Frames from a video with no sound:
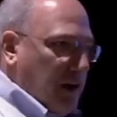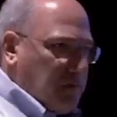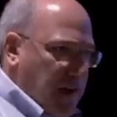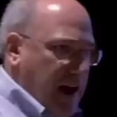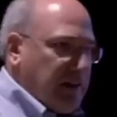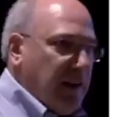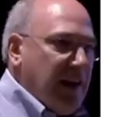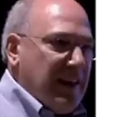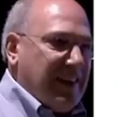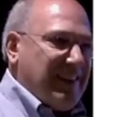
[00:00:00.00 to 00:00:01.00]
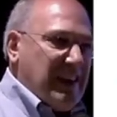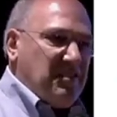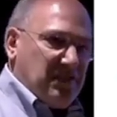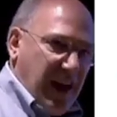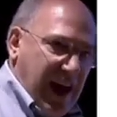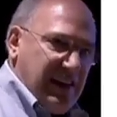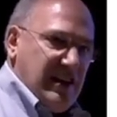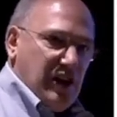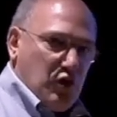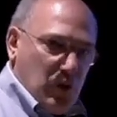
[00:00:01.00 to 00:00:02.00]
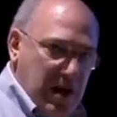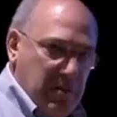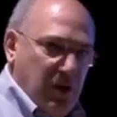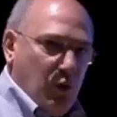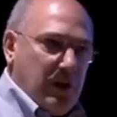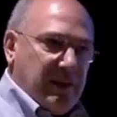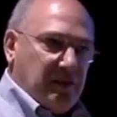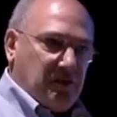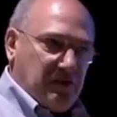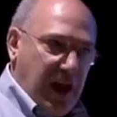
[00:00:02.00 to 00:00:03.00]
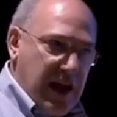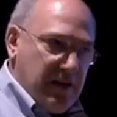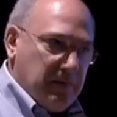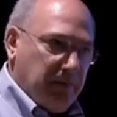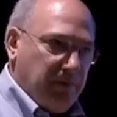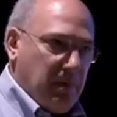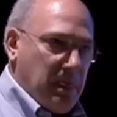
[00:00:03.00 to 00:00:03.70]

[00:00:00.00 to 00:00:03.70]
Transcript: a fact that they signed an agreement with the state